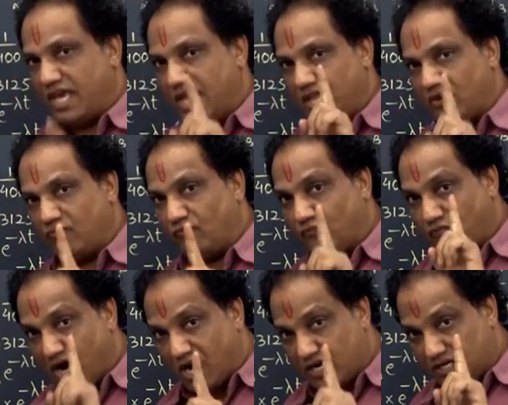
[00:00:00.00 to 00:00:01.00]
In
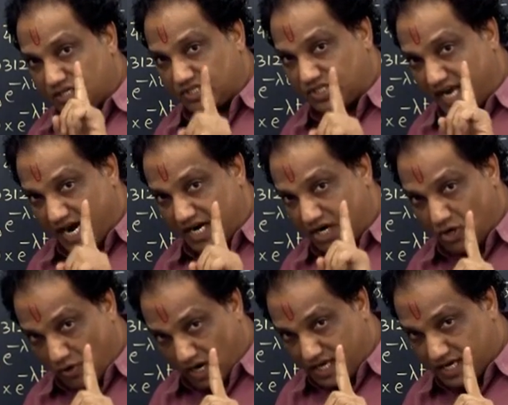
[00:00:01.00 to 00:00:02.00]
one Z
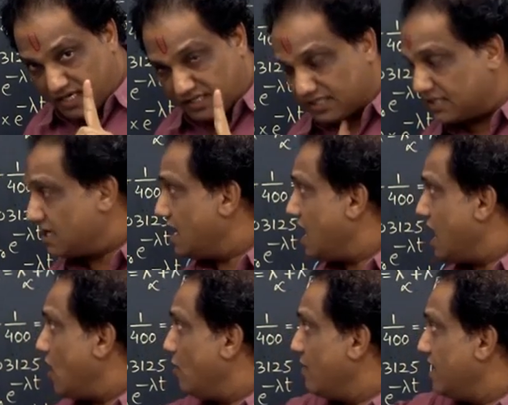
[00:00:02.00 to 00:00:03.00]
nucleus,
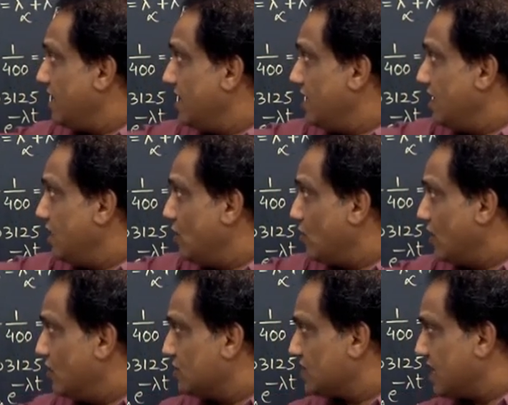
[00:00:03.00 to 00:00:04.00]
how many
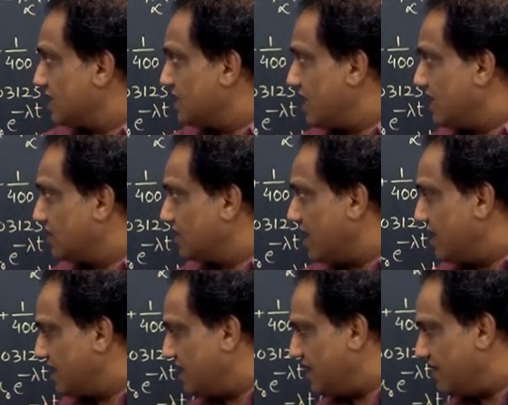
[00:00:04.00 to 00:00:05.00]
nucleons are there?
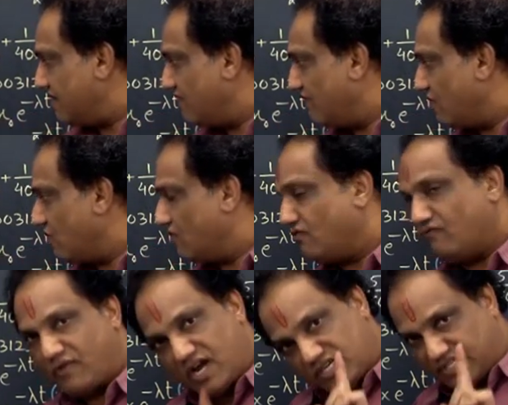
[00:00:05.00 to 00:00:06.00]
30 for
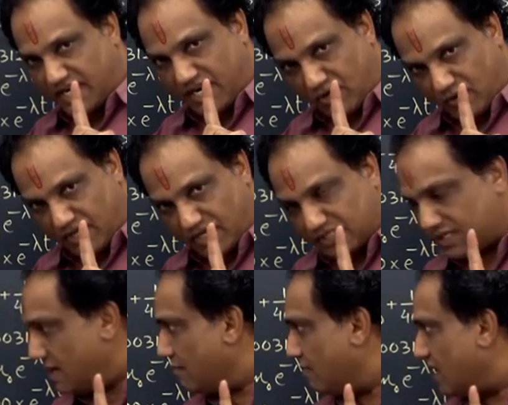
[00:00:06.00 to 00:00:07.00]
one Z nucleus.
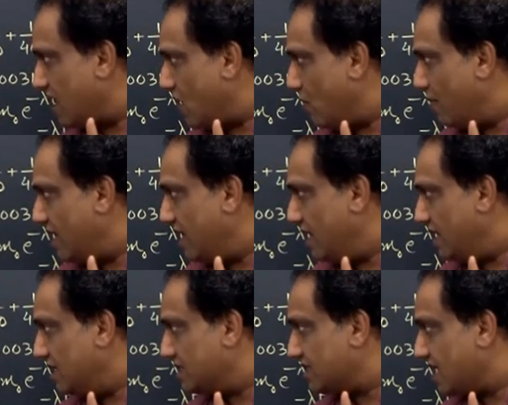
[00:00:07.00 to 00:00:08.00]
But how
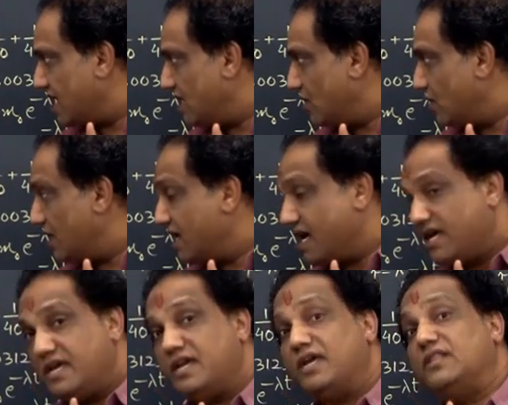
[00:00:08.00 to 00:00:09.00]
many Z
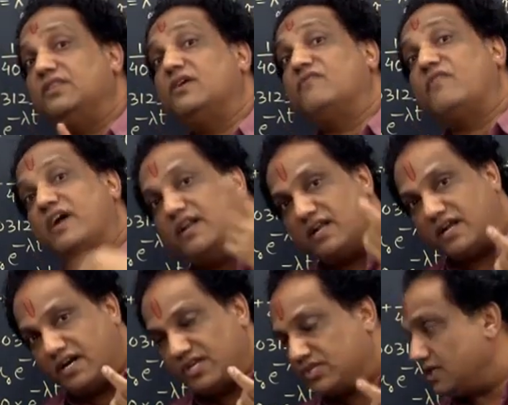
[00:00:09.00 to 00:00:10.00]
nuclei in the final
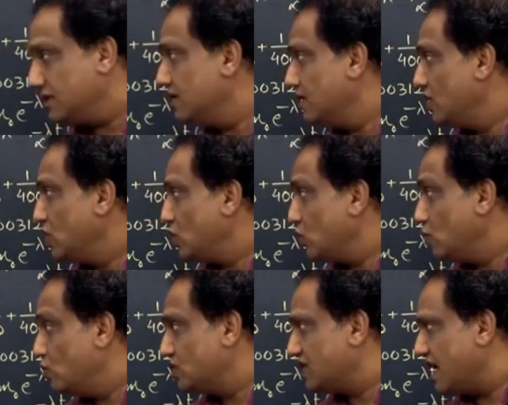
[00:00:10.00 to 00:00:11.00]
condition?
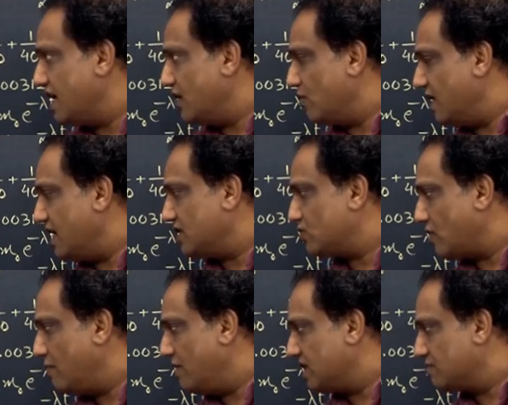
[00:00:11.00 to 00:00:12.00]
2 Z nuclei. So
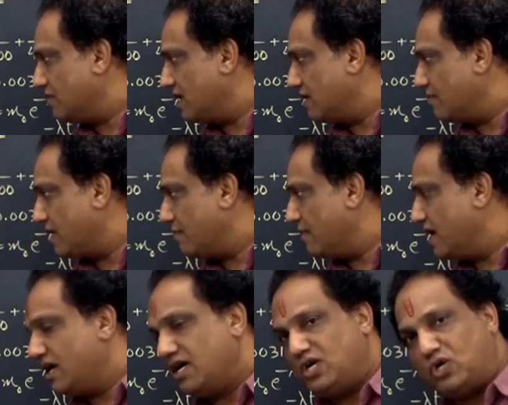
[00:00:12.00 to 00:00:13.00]
I must multiply
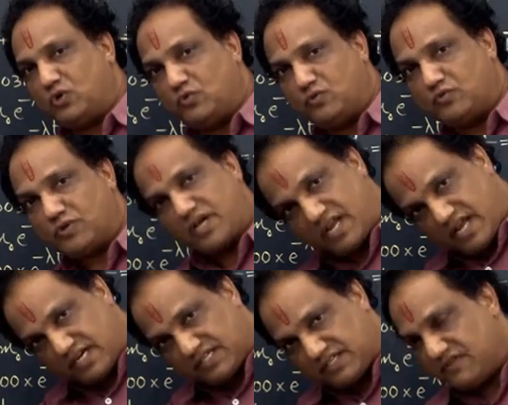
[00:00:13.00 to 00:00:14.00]
by 2,
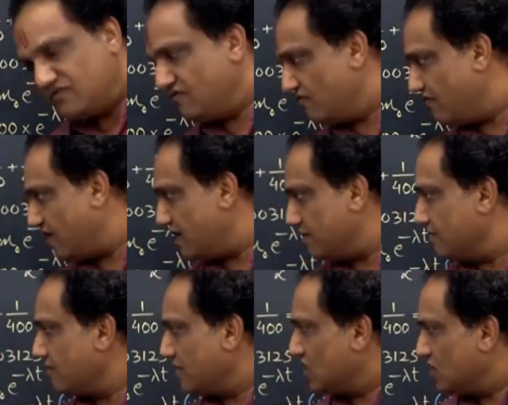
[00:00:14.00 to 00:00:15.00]
correct? Fine.
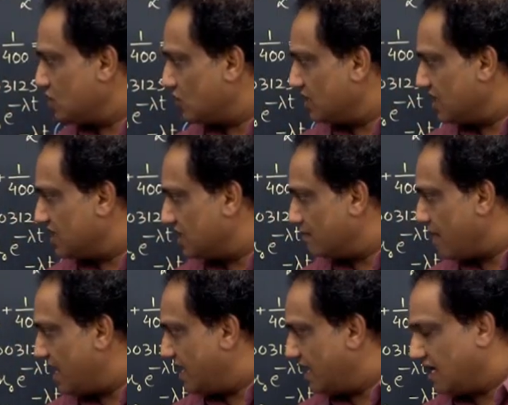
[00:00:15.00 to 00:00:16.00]
So this is
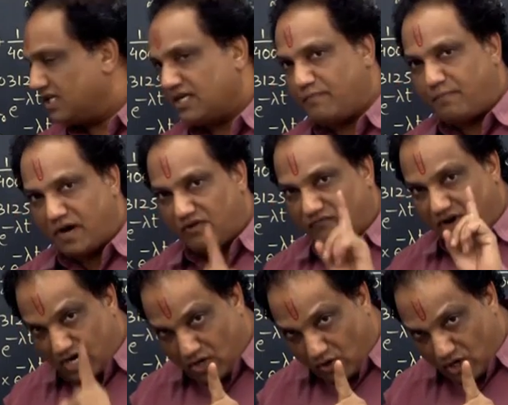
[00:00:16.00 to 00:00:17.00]
binding energy per
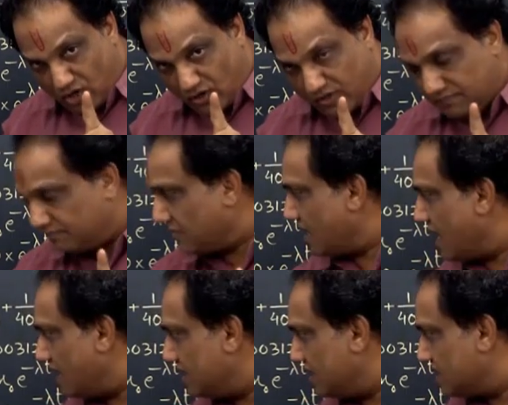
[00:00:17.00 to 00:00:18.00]
one nucleon,
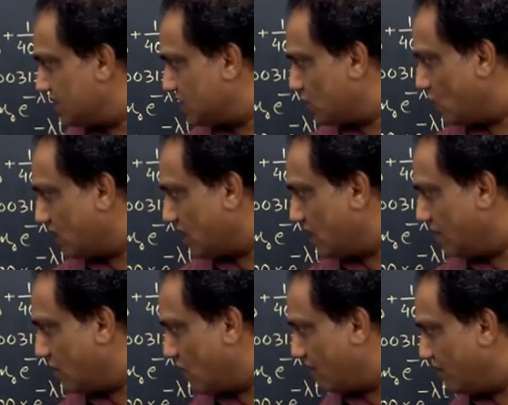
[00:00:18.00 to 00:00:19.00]
and this is total
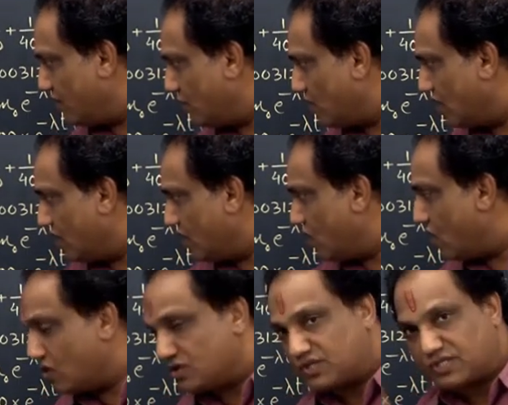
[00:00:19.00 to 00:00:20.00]
number of
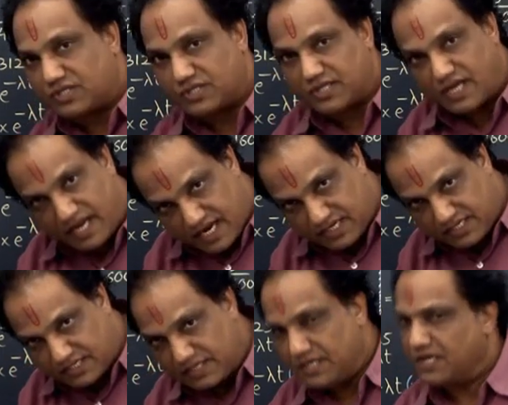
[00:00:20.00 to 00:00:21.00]
nucleons,
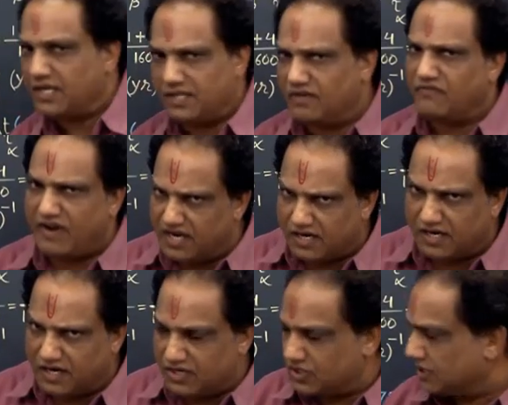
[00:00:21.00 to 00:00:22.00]
correct, in the final
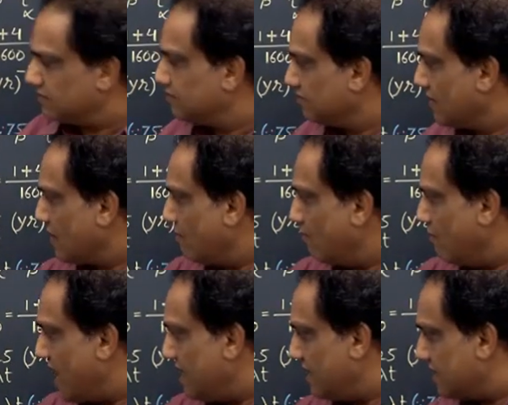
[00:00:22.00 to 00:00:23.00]
condition,
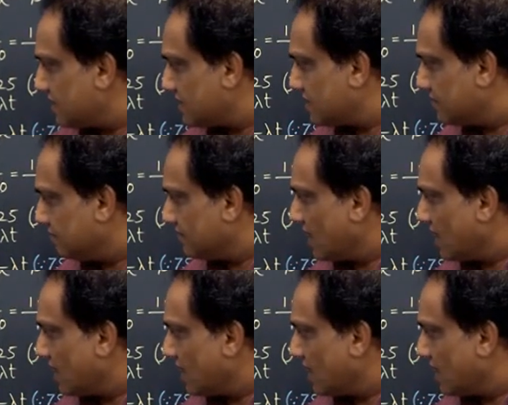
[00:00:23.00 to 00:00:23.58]
minus